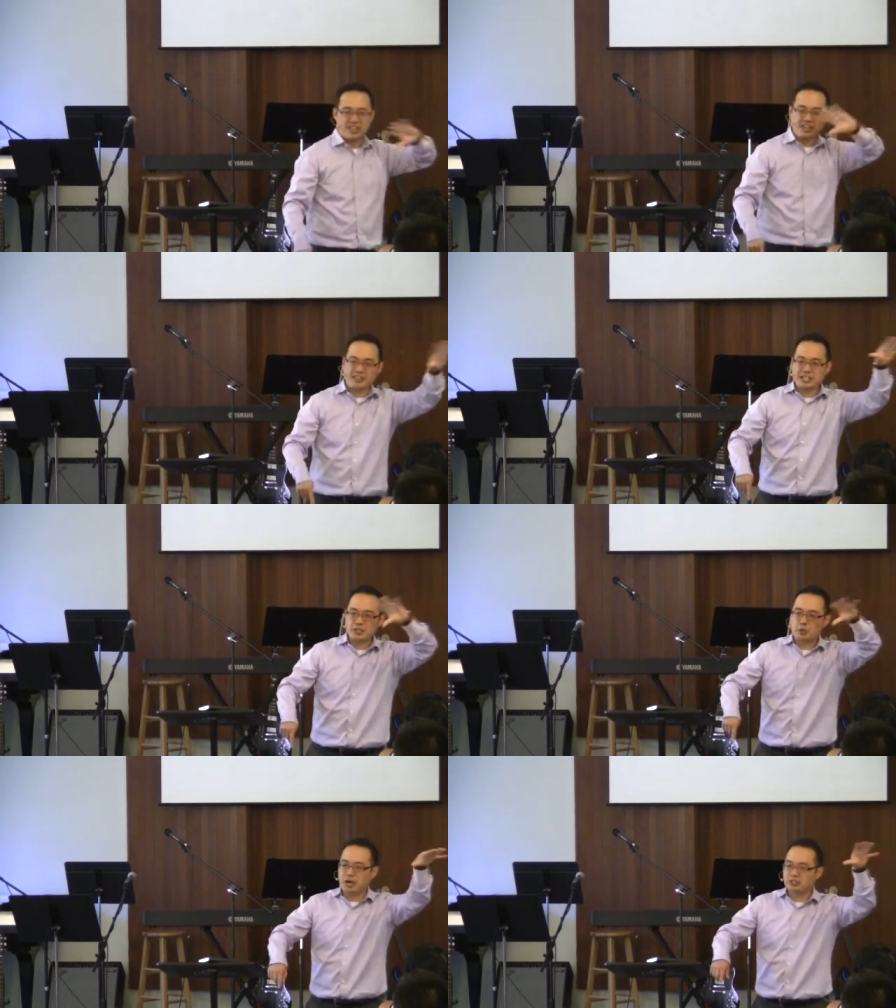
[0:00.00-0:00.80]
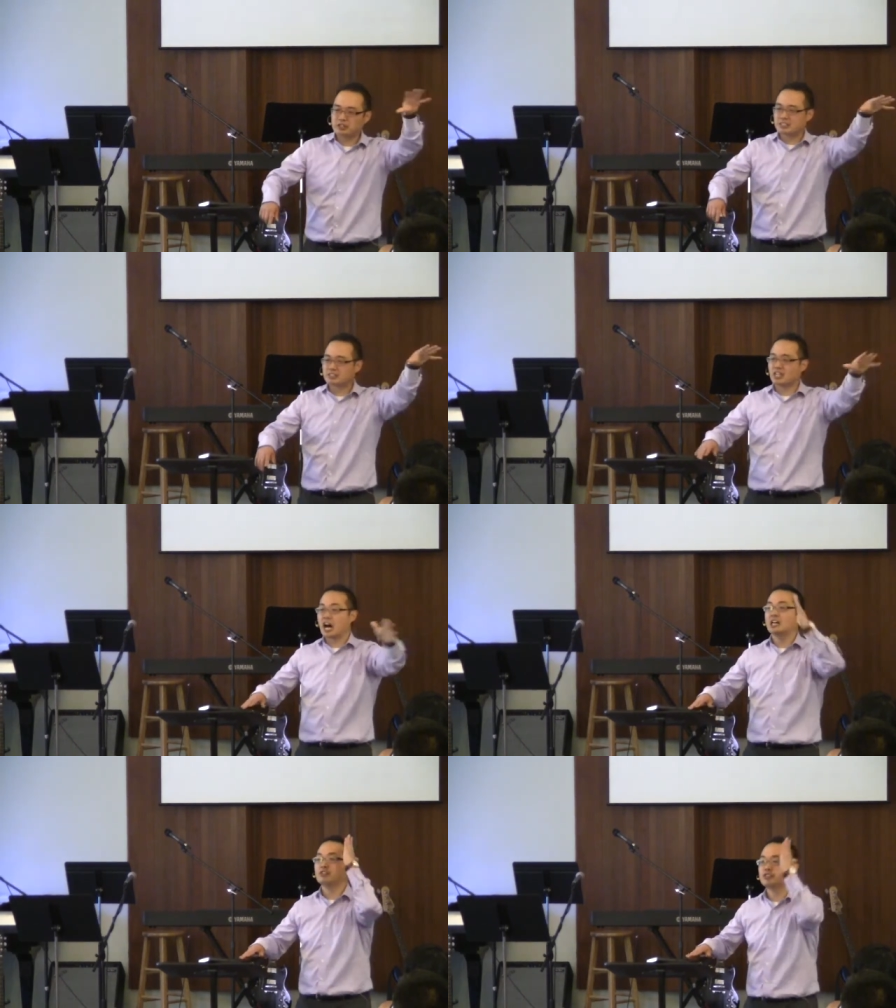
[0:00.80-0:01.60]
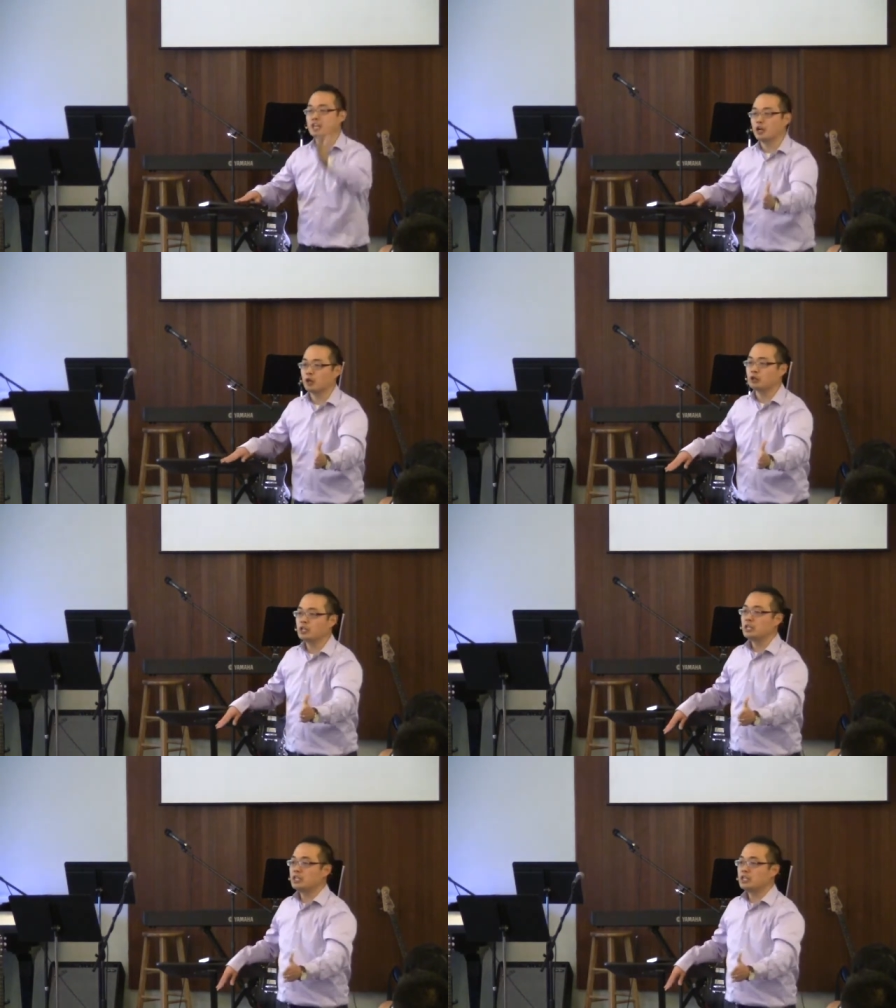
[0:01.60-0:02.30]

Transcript: Nothing new under the sun until